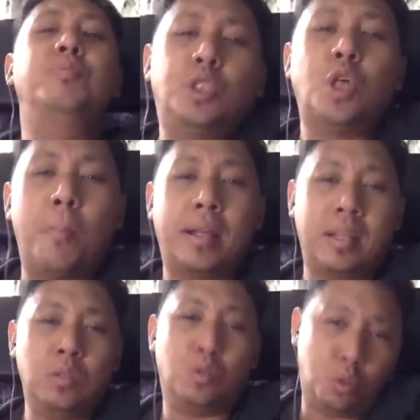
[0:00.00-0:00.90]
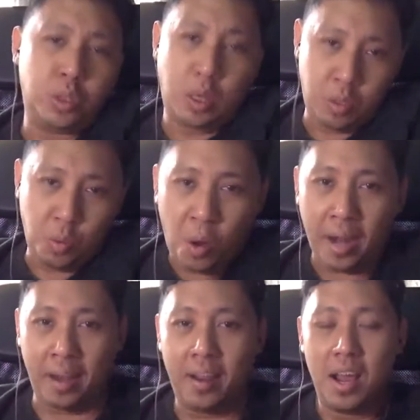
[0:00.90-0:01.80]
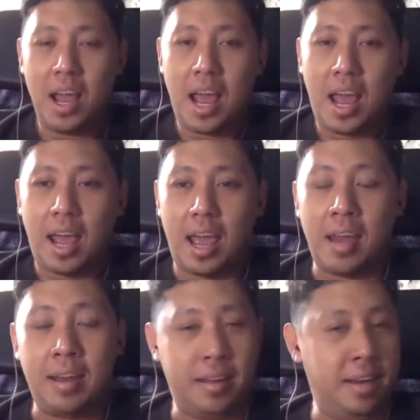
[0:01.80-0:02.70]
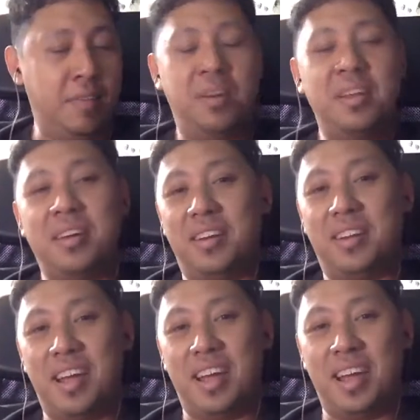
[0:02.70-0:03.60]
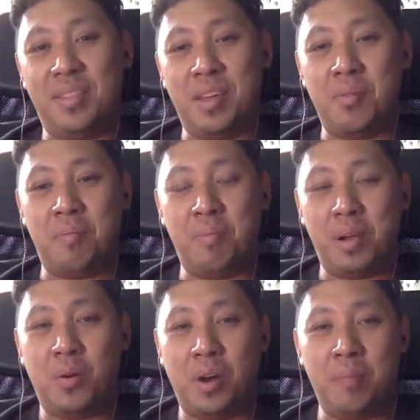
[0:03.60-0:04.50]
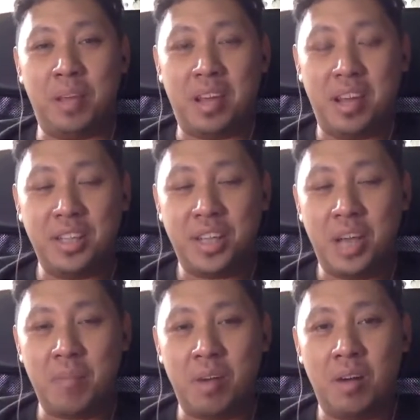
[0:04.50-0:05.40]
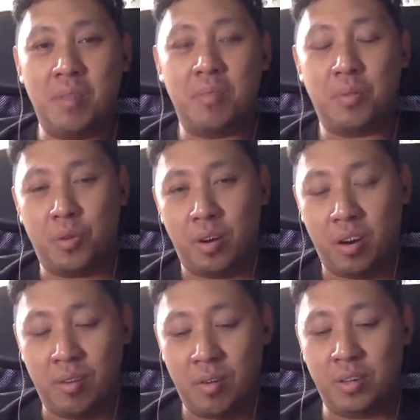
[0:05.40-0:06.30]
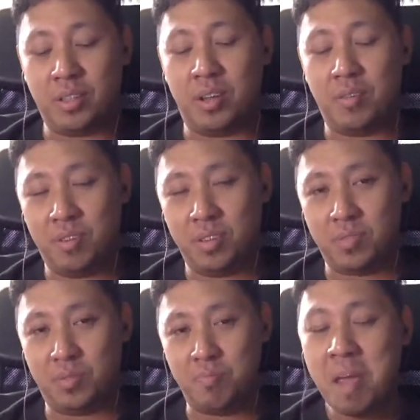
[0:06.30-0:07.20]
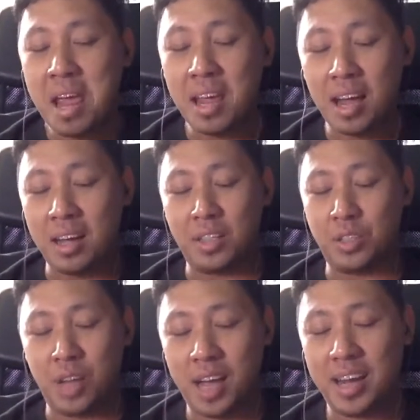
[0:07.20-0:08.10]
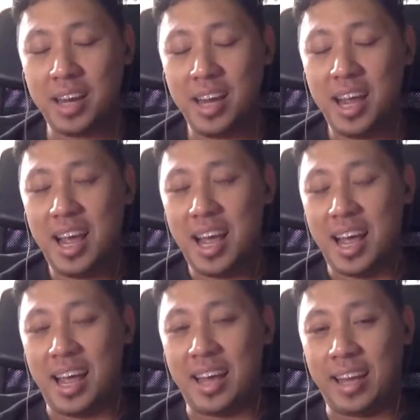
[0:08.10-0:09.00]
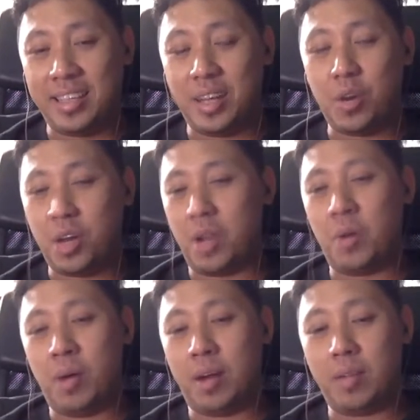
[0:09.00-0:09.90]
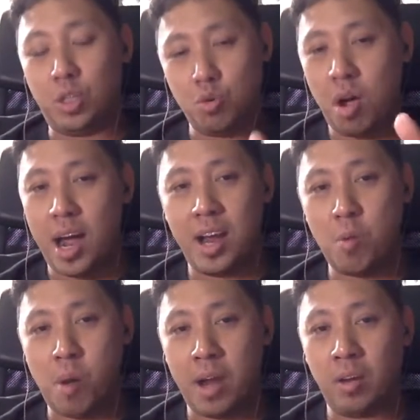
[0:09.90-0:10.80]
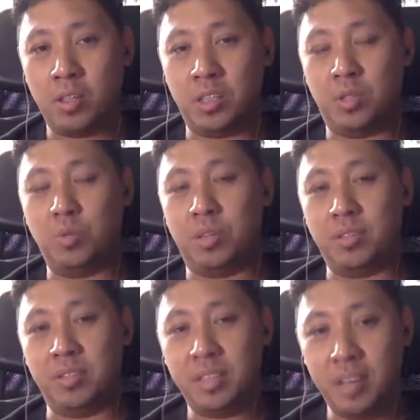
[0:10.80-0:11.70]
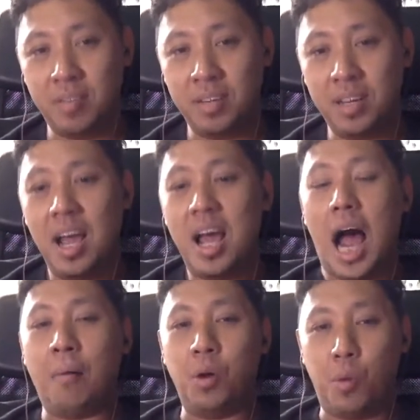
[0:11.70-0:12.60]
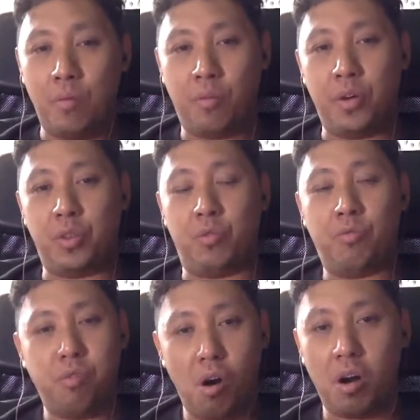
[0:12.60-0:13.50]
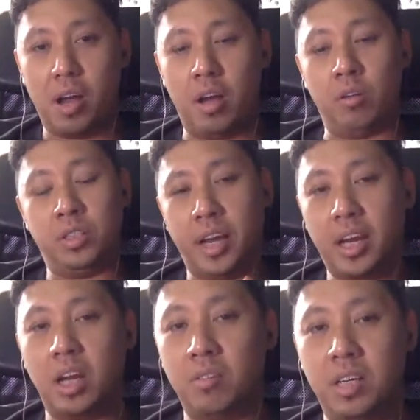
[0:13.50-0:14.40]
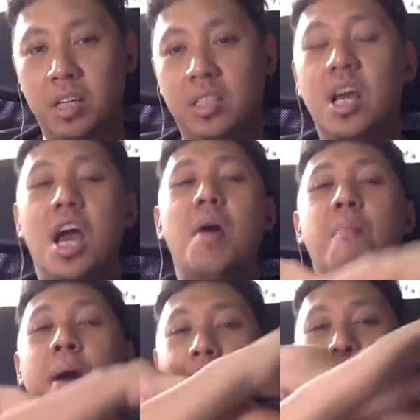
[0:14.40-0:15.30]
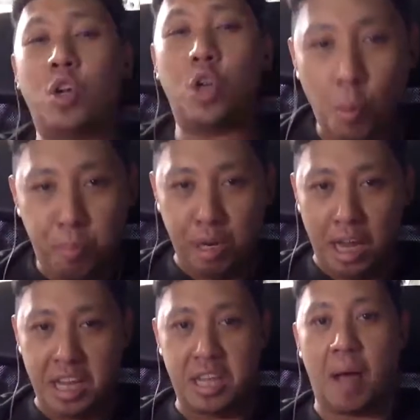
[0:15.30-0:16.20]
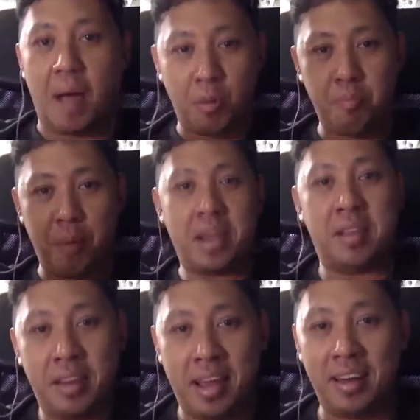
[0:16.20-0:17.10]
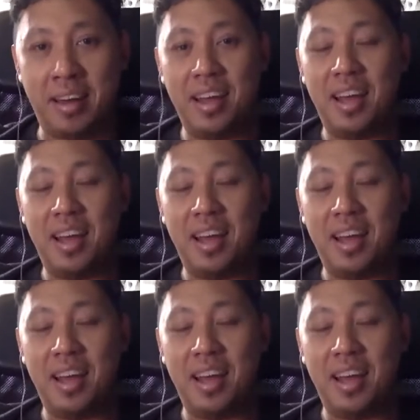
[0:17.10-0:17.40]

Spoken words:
drop back down to 2001, and it never did. And then when Bitcoin Bitcash came around the 31st of July, and I said, okay, you know what? It's too high to buy now because it's 2007. I'm going to wait for it to fall, and on 2nd August, market's going to go bloody. I'm going to buy it in then.